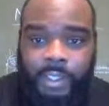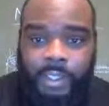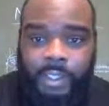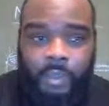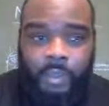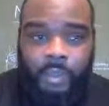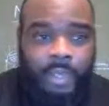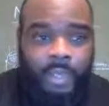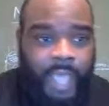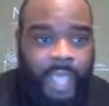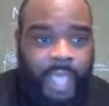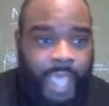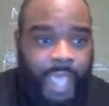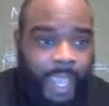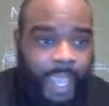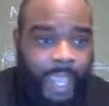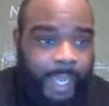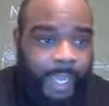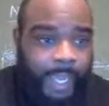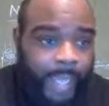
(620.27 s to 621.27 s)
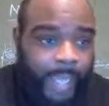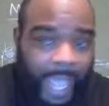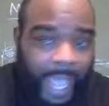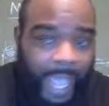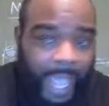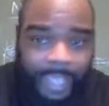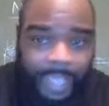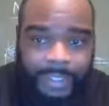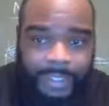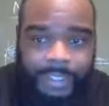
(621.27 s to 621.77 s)
So we're going to add
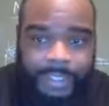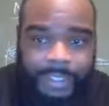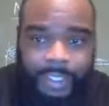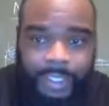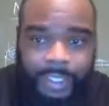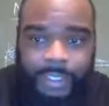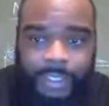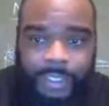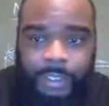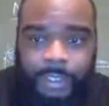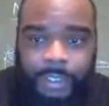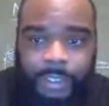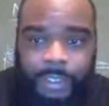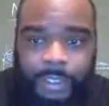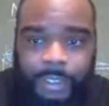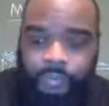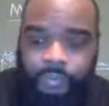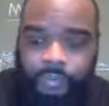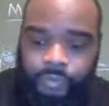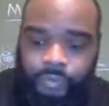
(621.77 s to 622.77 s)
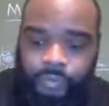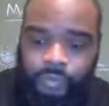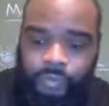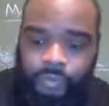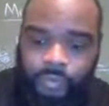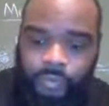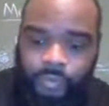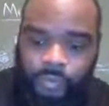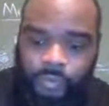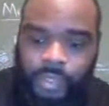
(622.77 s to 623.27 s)
I6
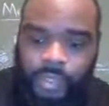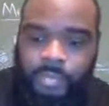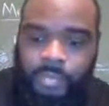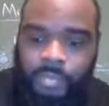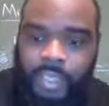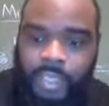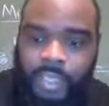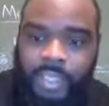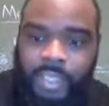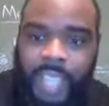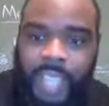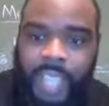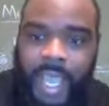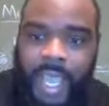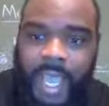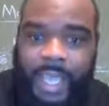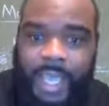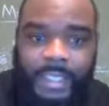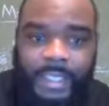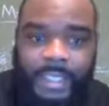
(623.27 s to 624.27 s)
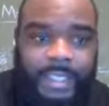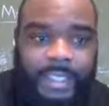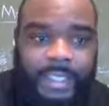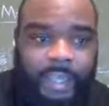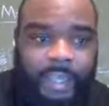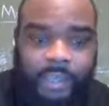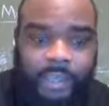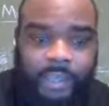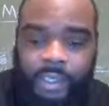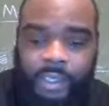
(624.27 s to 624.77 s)
plus
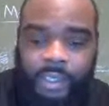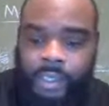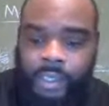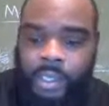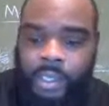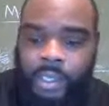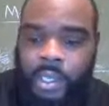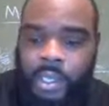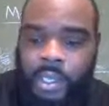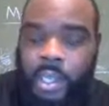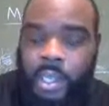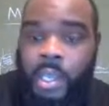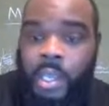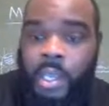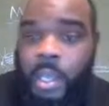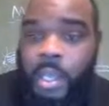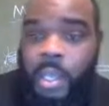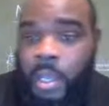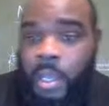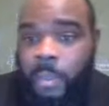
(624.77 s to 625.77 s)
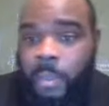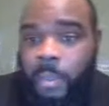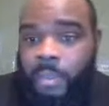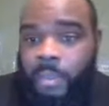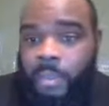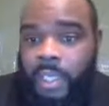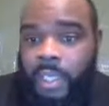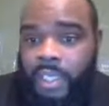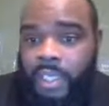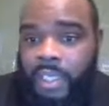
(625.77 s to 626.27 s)
I7
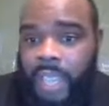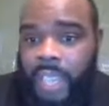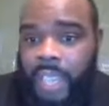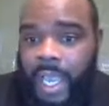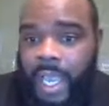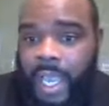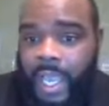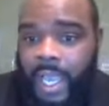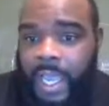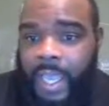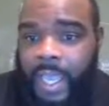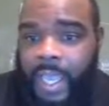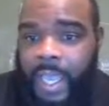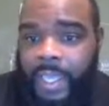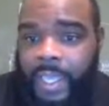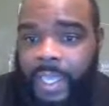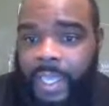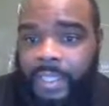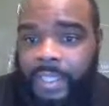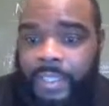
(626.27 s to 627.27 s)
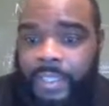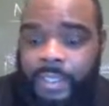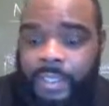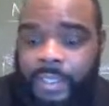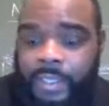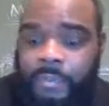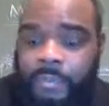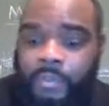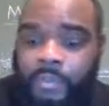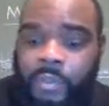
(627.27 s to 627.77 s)
plus I8
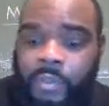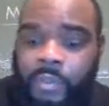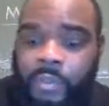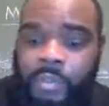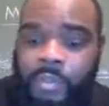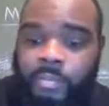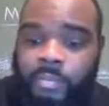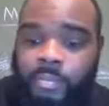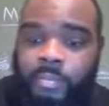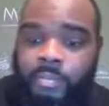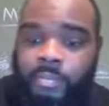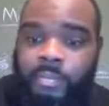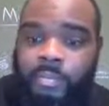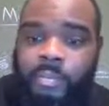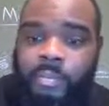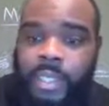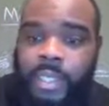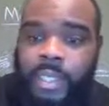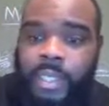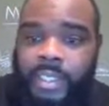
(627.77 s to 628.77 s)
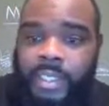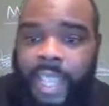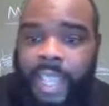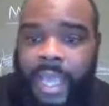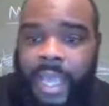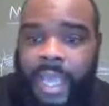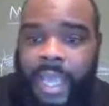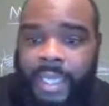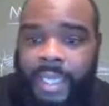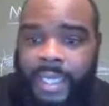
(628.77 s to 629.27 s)
plus
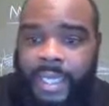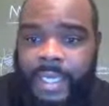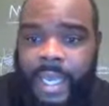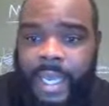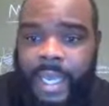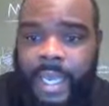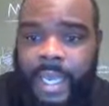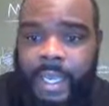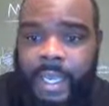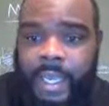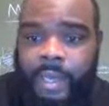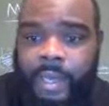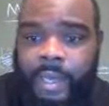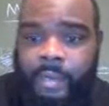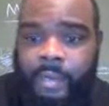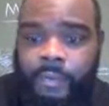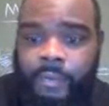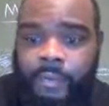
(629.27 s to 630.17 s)
I9